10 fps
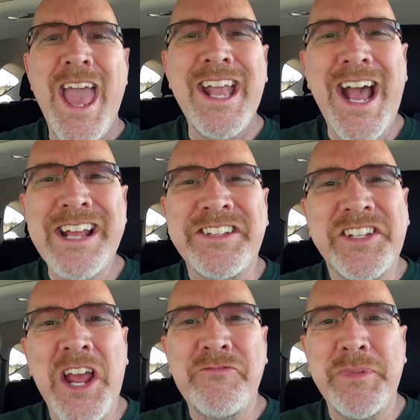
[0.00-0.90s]
Hey guys, it's
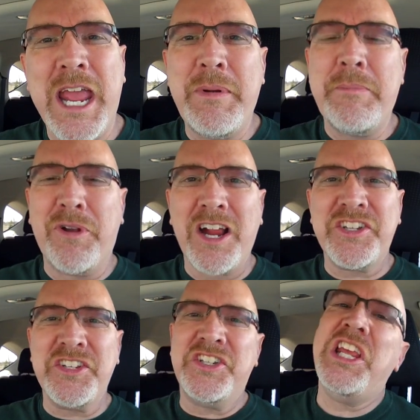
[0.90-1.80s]
Ken from K B D
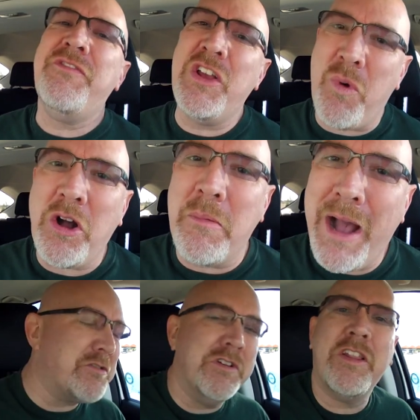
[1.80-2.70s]
Productions T V. Welcome
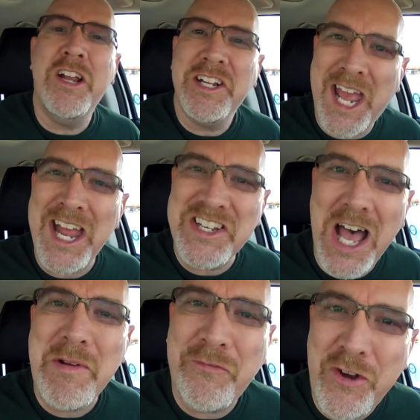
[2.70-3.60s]
to another Ken
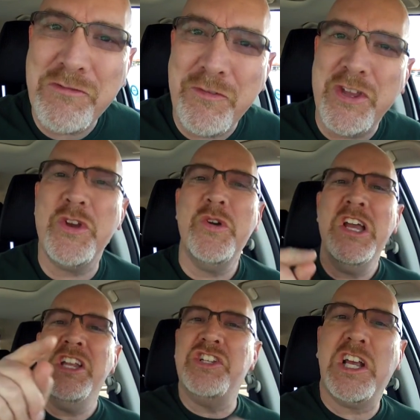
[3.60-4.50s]
Domik food review,
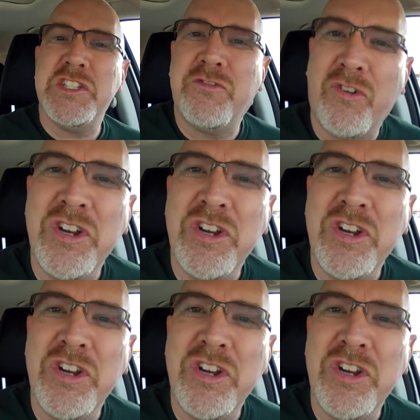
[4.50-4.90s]
just for